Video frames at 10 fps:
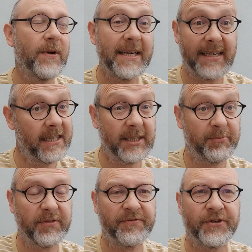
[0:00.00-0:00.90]
We're
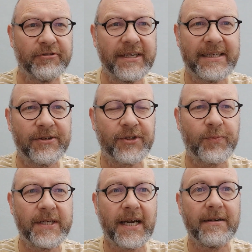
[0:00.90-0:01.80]
desperate for it because
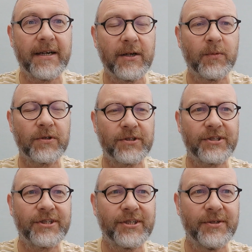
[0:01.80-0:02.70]
we don't know what to
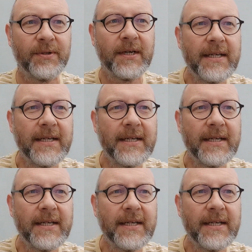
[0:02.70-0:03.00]
do.